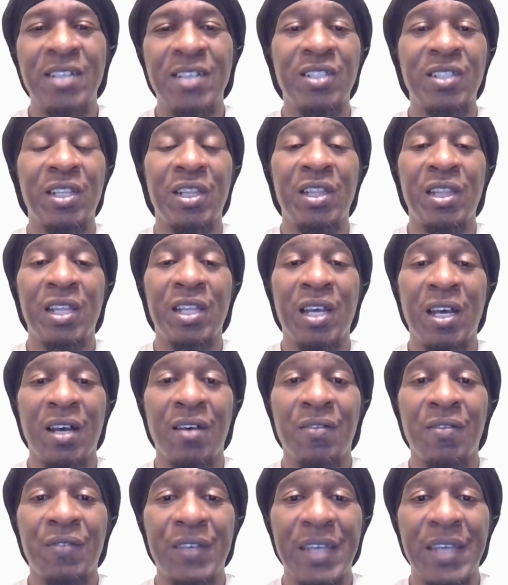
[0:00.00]
used to
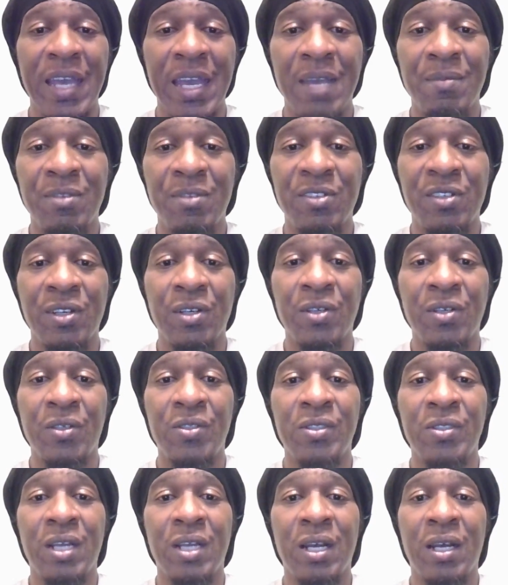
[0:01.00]
love game
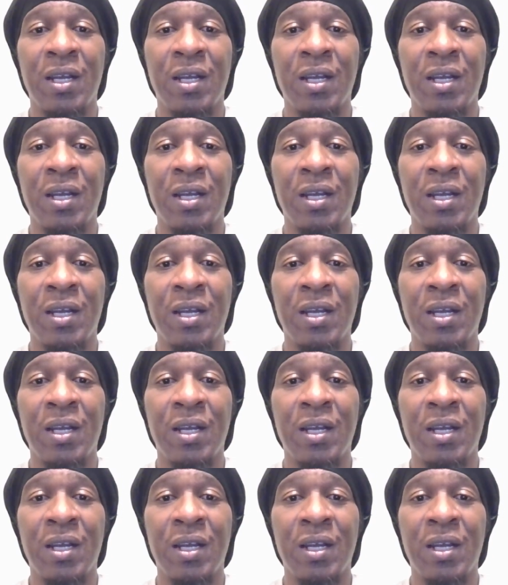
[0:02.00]
shows.